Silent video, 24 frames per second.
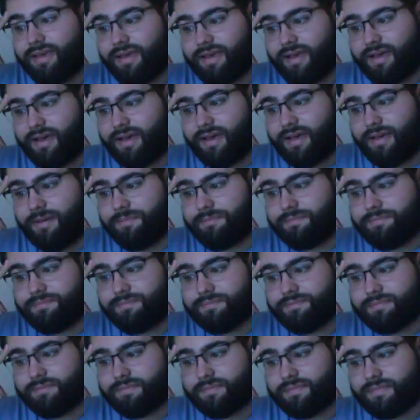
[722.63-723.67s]

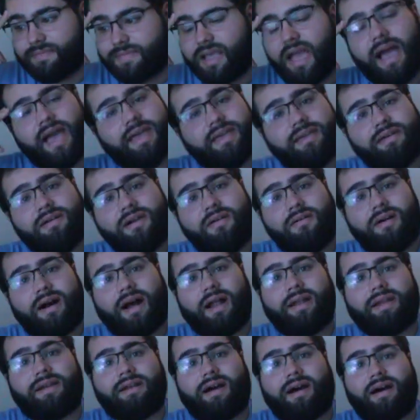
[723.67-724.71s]
I can go
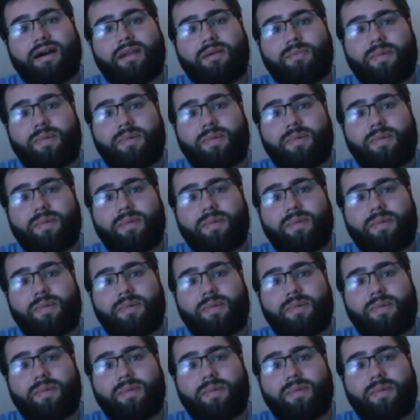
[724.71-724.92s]
on and on